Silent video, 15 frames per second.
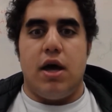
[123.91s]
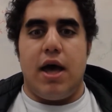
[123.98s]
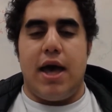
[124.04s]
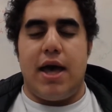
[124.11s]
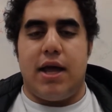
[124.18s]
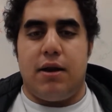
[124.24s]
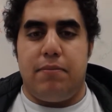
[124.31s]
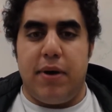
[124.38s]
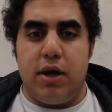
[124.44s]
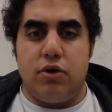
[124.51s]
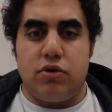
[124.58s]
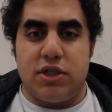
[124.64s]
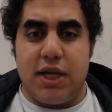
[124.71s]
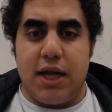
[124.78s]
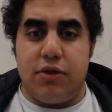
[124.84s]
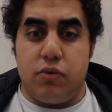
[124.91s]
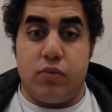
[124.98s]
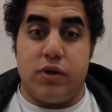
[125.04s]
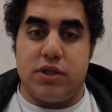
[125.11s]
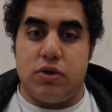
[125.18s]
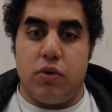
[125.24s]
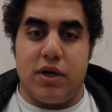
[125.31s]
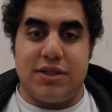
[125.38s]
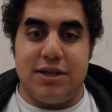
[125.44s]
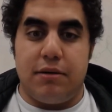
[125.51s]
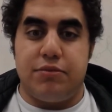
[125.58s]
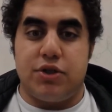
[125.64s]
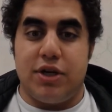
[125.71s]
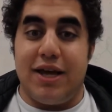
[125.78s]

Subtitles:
And Pedro's death was no exception.